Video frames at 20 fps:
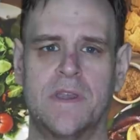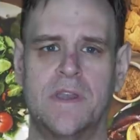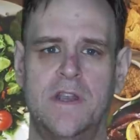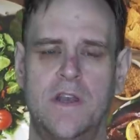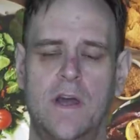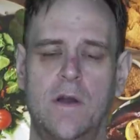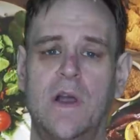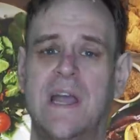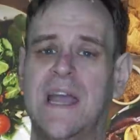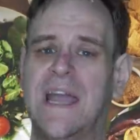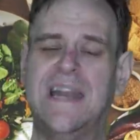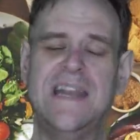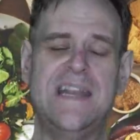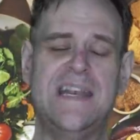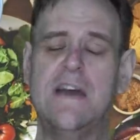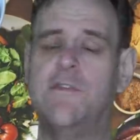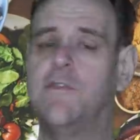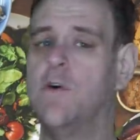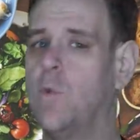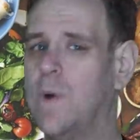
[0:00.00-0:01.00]
You know, and it
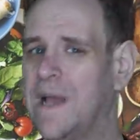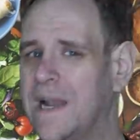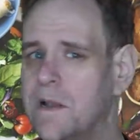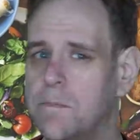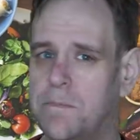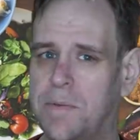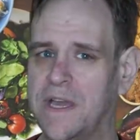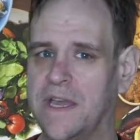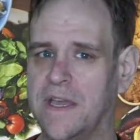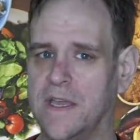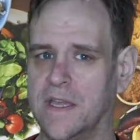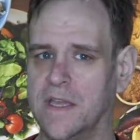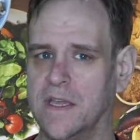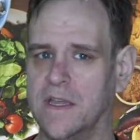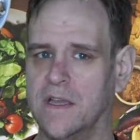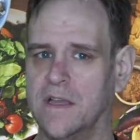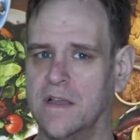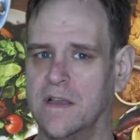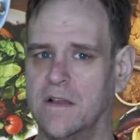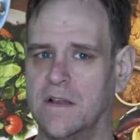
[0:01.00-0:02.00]
never will be.
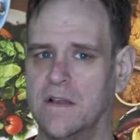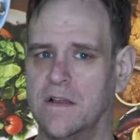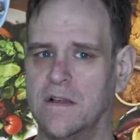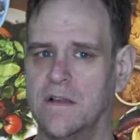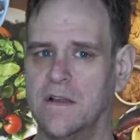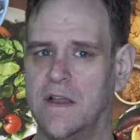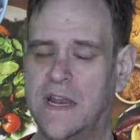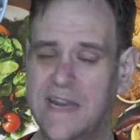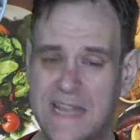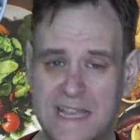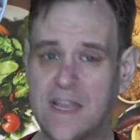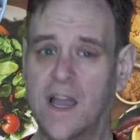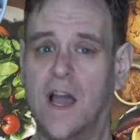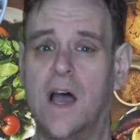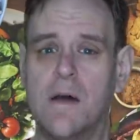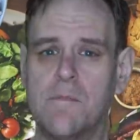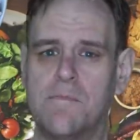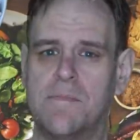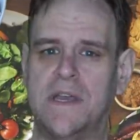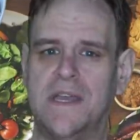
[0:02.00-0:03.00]
And it
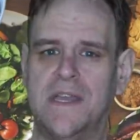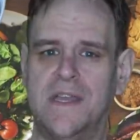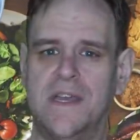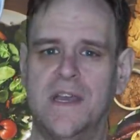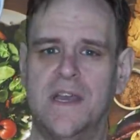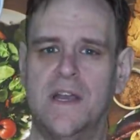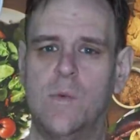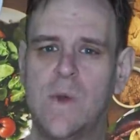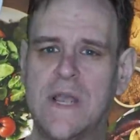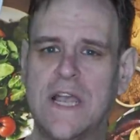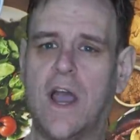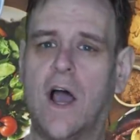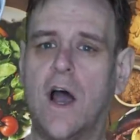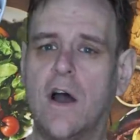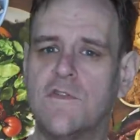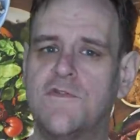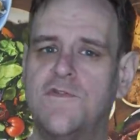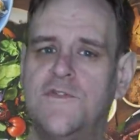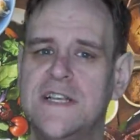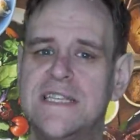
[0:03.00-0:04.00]
can't be. We
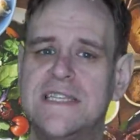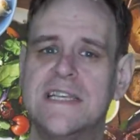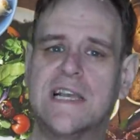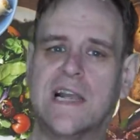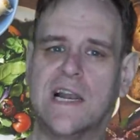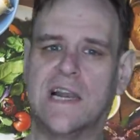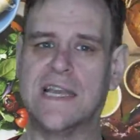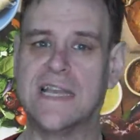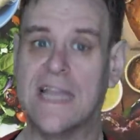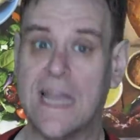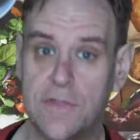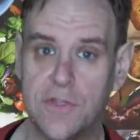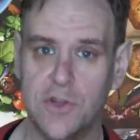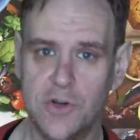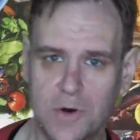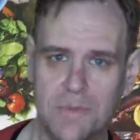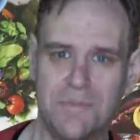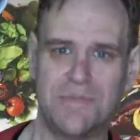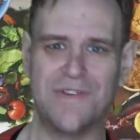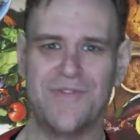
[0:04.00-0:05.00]
can't physically get the
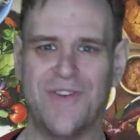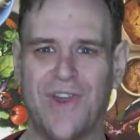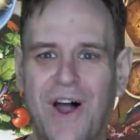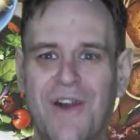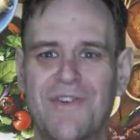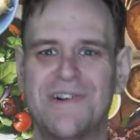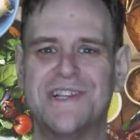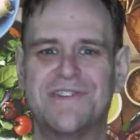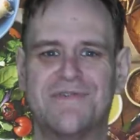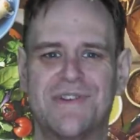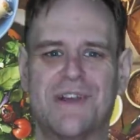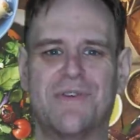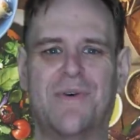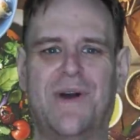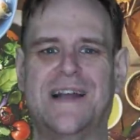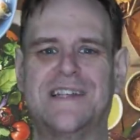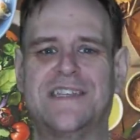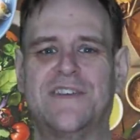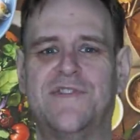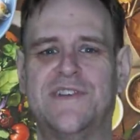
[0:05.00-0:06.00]
number of lorries
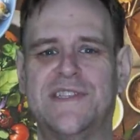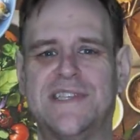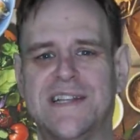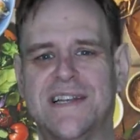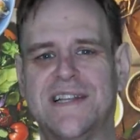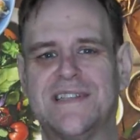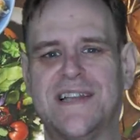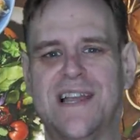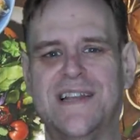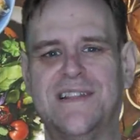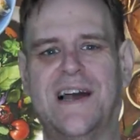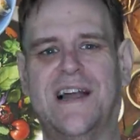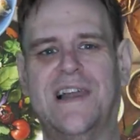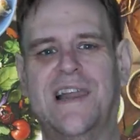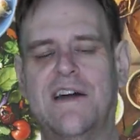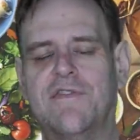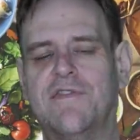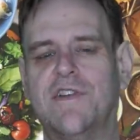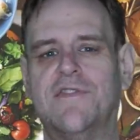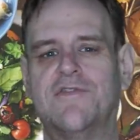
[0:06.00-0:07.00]
required to facilitate that
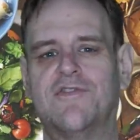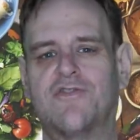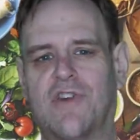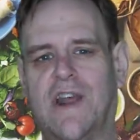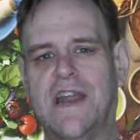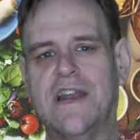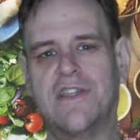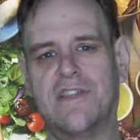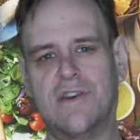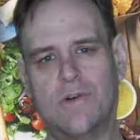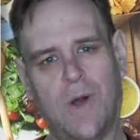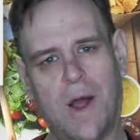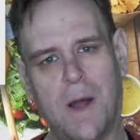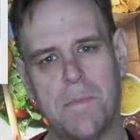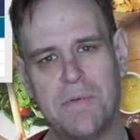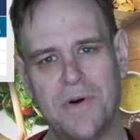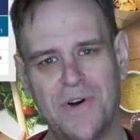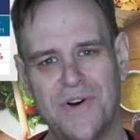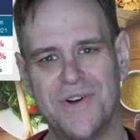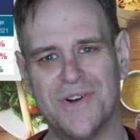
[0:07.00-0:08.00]
level of trade through our
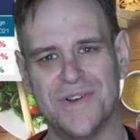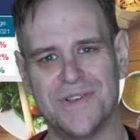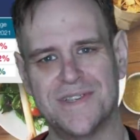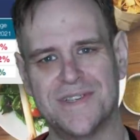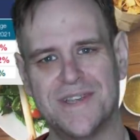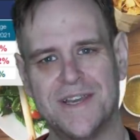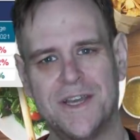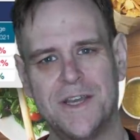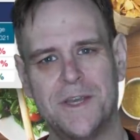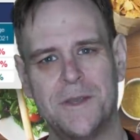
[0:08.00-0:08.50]
ports.